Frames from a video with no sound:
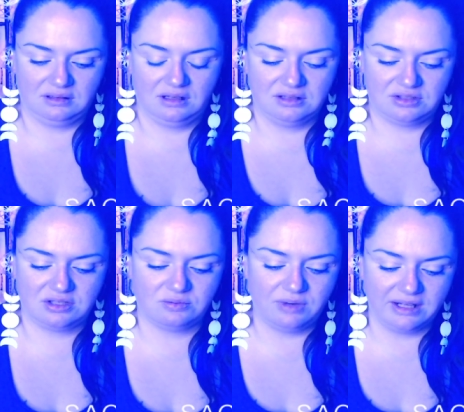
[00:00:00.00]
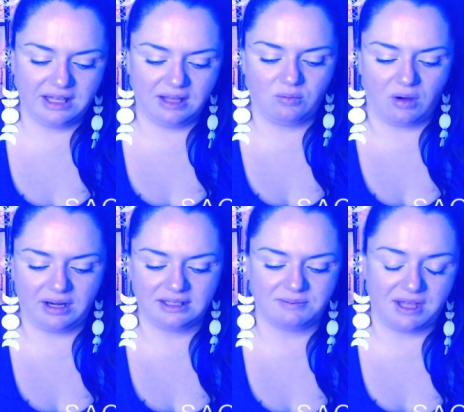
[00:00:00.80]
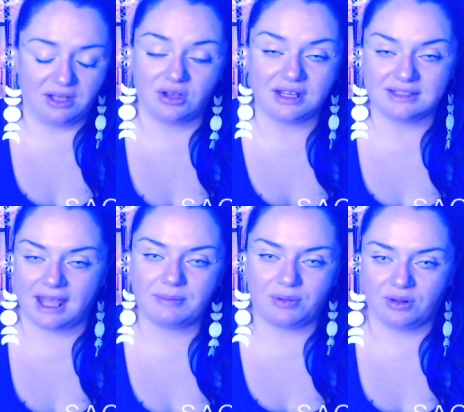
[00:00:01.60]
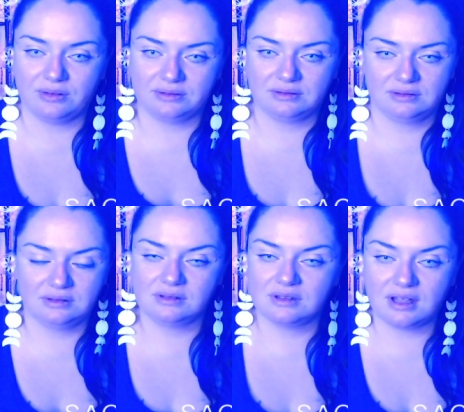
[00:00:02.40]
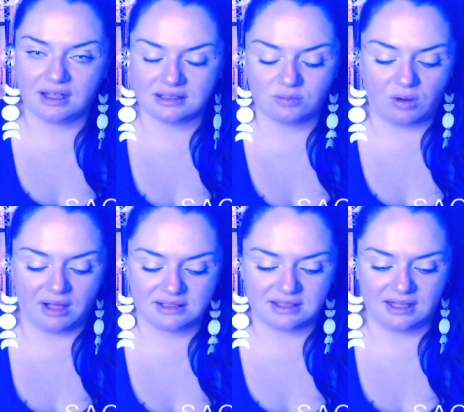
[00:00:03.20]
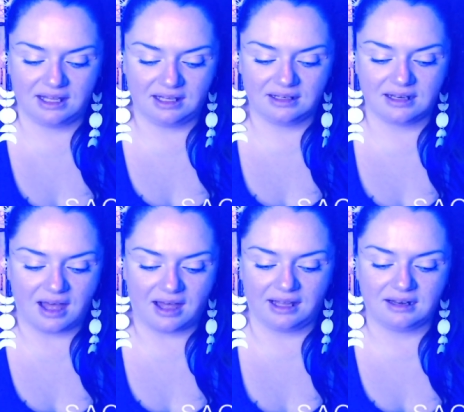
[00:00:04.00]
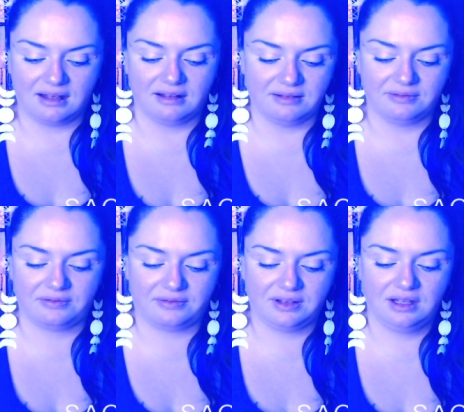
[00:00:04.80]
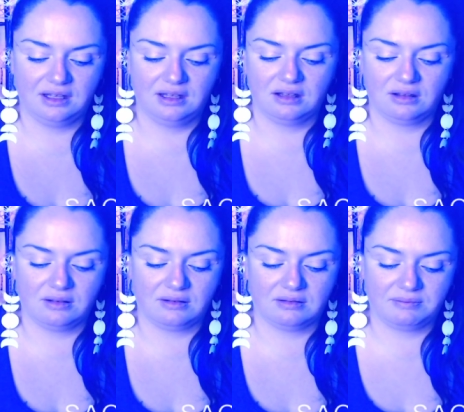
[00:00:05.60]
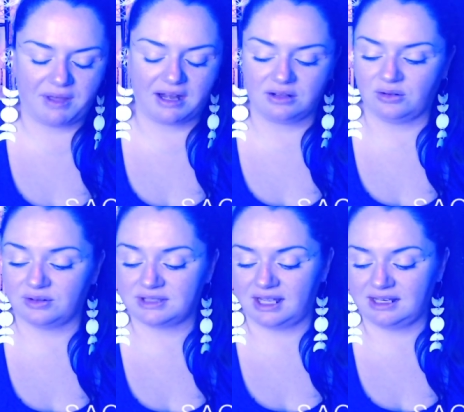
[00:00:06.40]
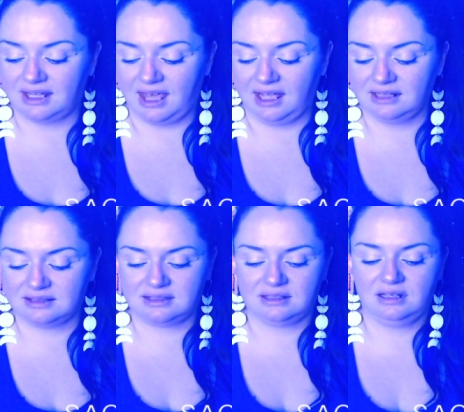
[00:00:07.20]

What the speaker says: Just really wanting to be a good example is what the Nine of Pentacles indicates.